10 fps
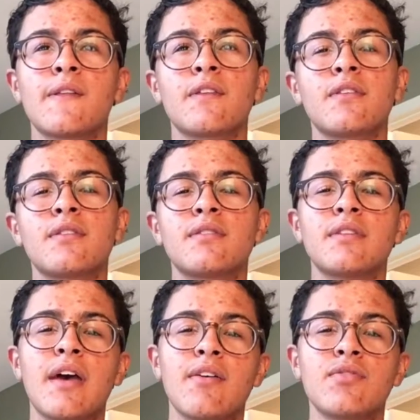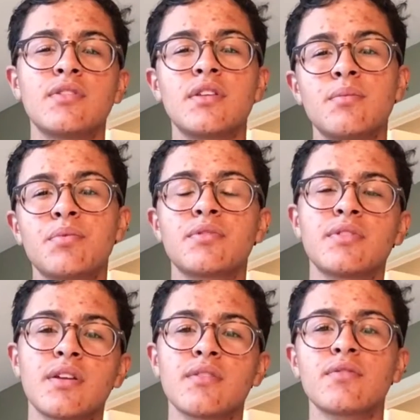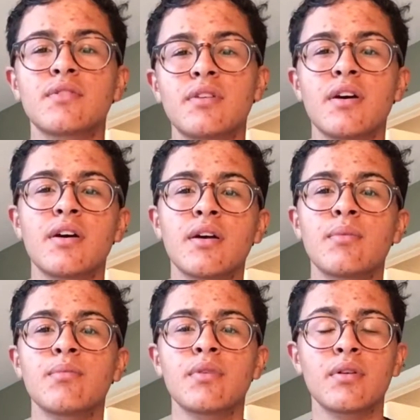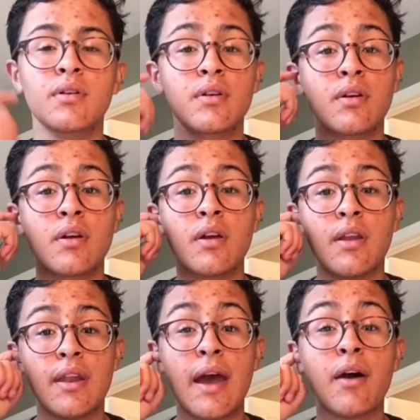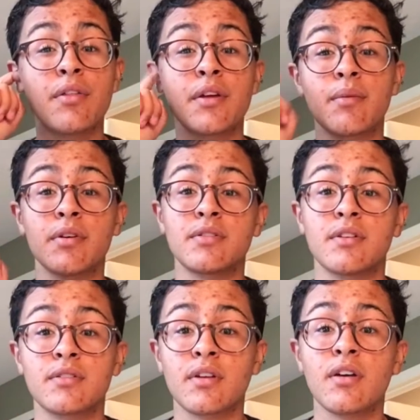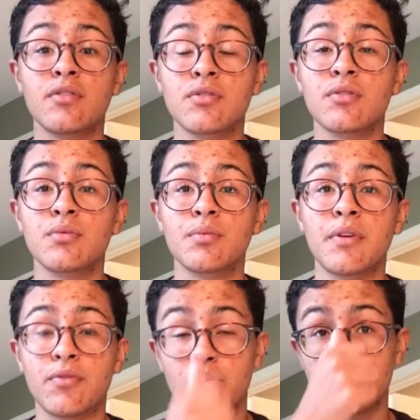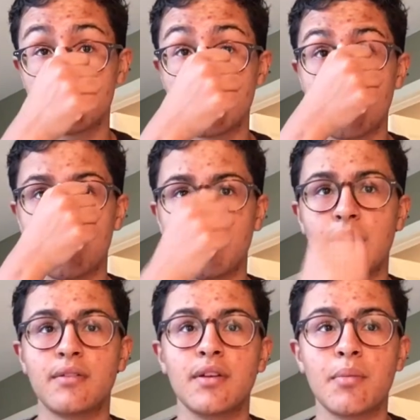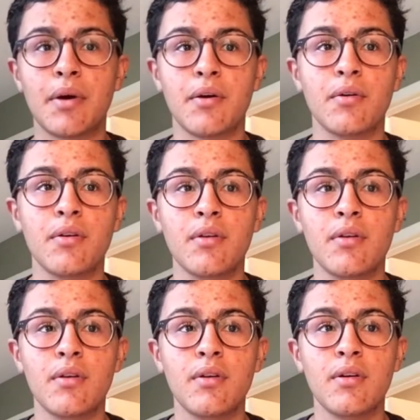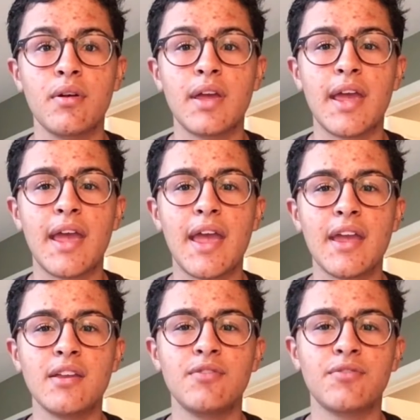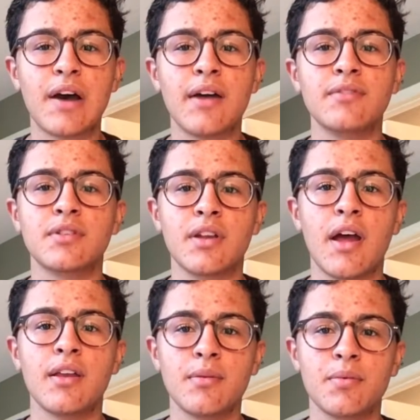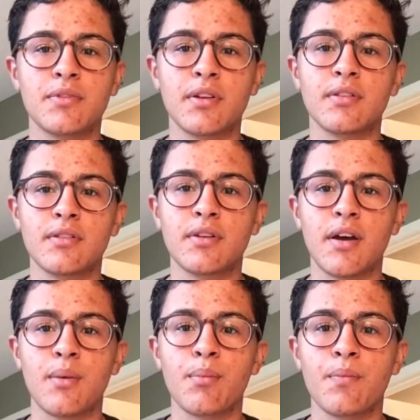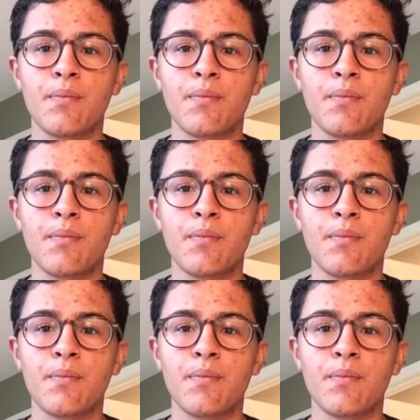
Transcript: 70% of the time. Now that I'm on testosterone with my voice drop, I'm passing about 85 to 90% of the time,